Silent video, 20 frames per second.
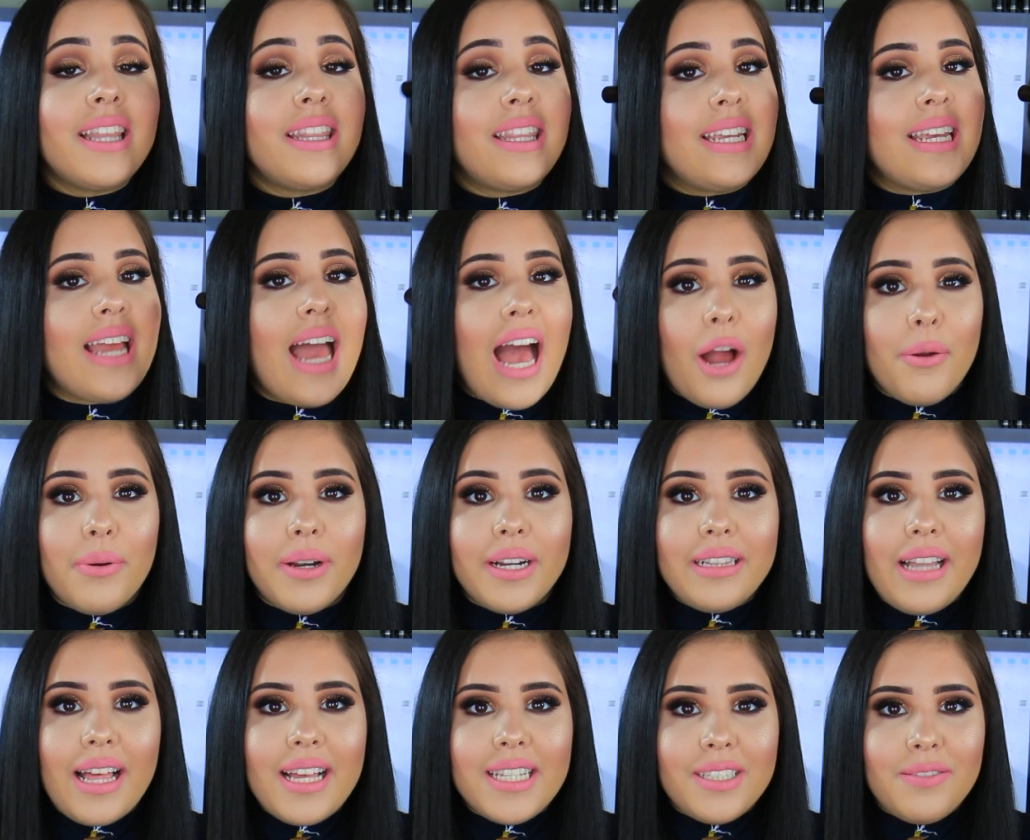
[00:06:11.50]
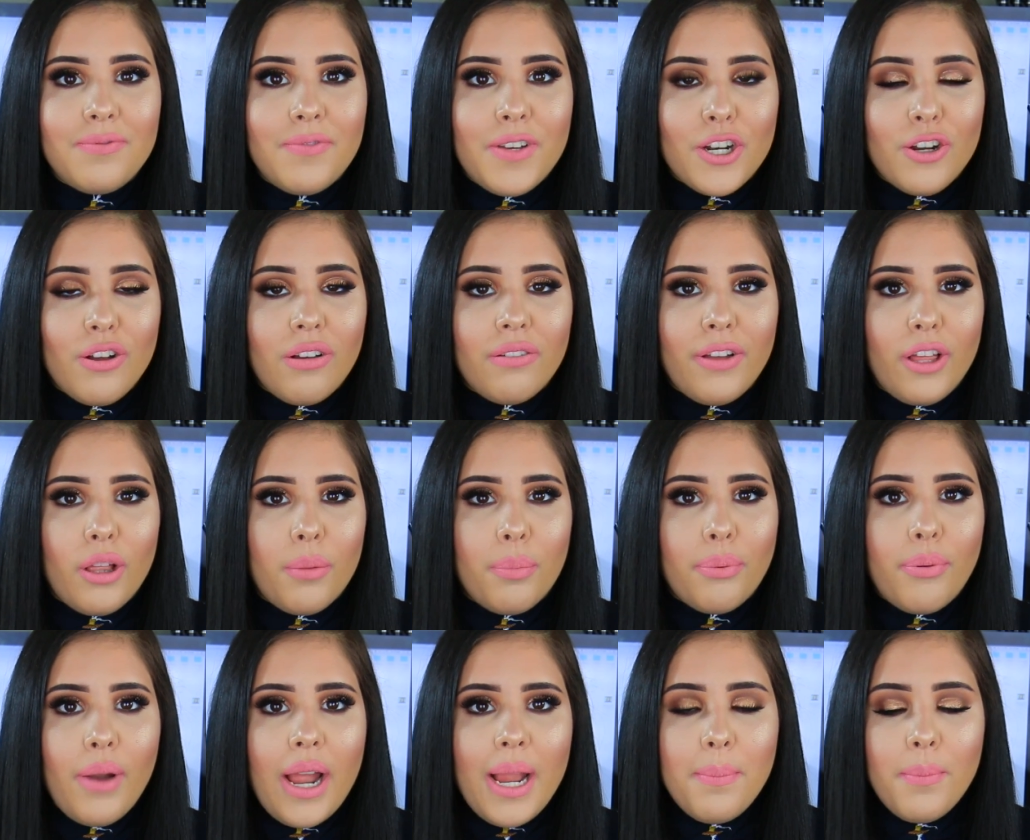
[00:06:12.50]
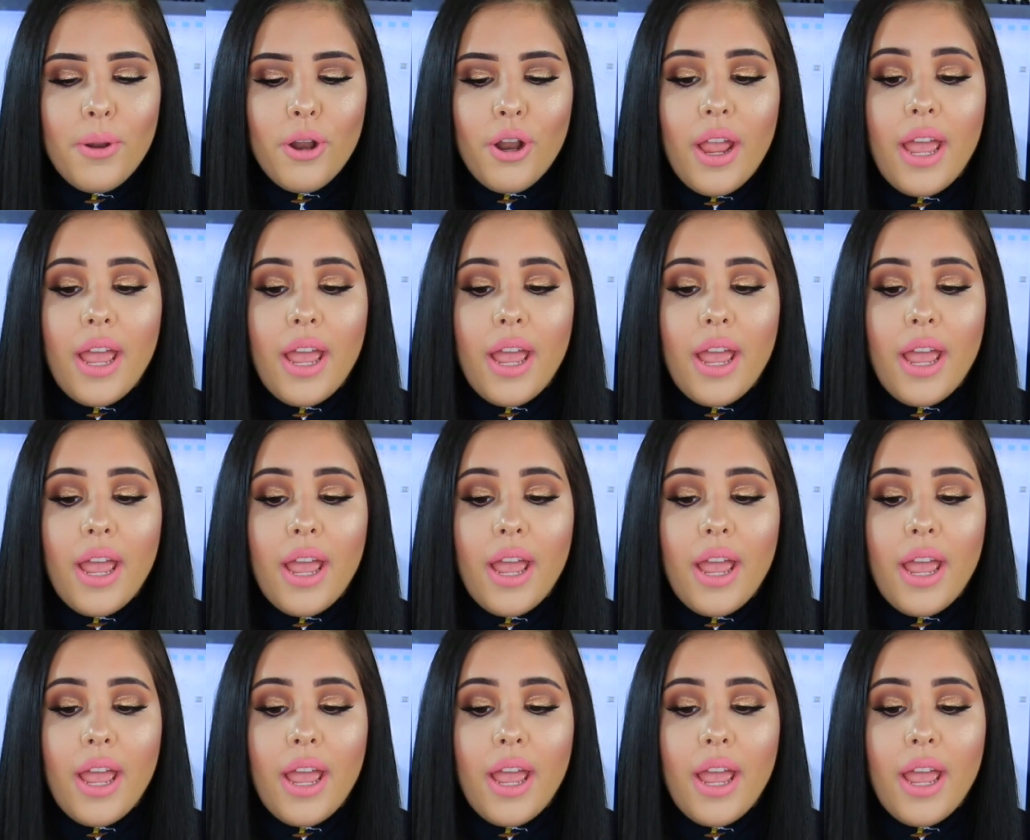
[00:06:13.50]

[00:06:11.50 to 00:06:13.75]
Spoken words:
the Hourglass Mineral Veil Primer,